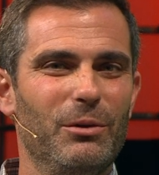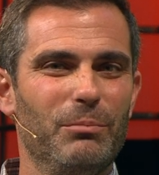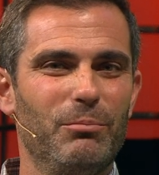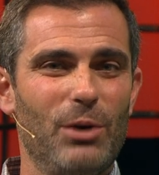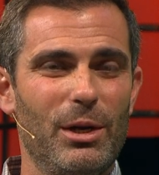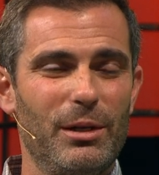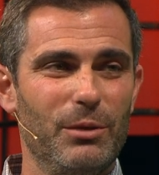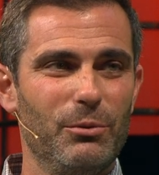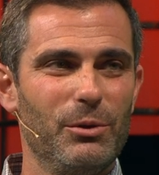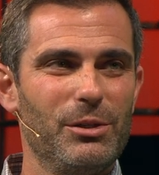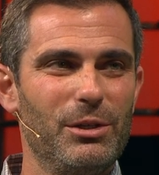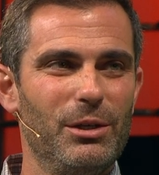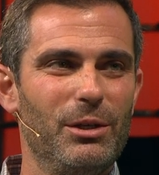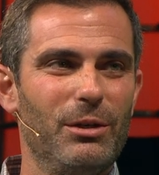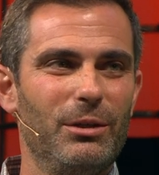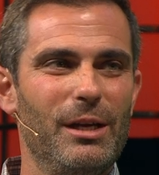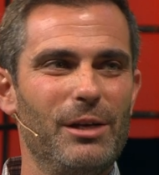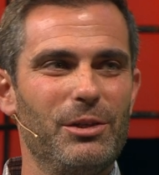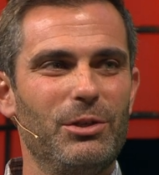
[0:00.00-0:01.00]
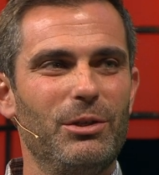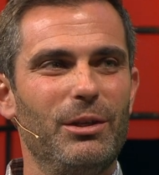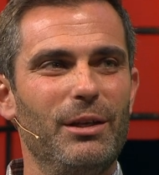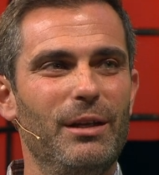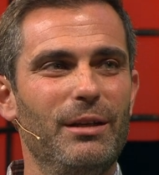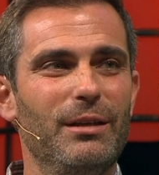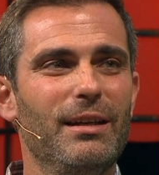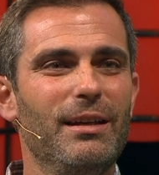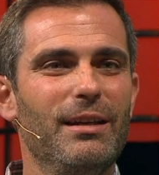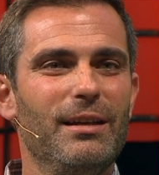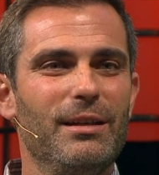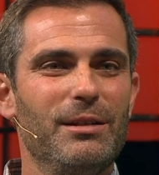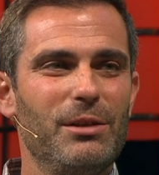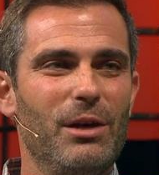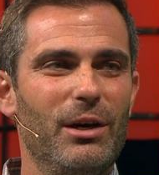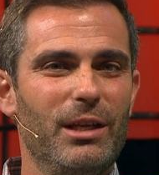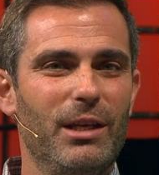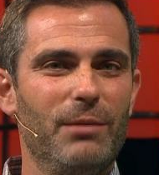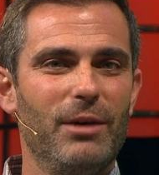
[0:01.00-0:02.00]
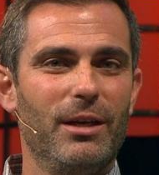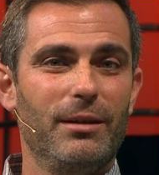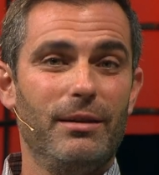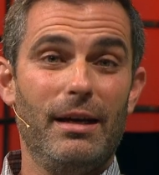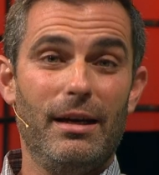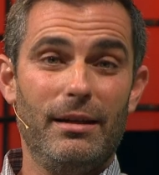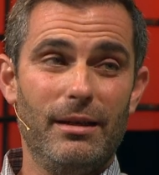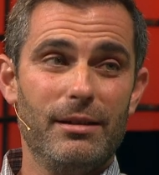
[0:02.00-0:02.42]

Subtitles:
Brendan was here yesterday talking about that.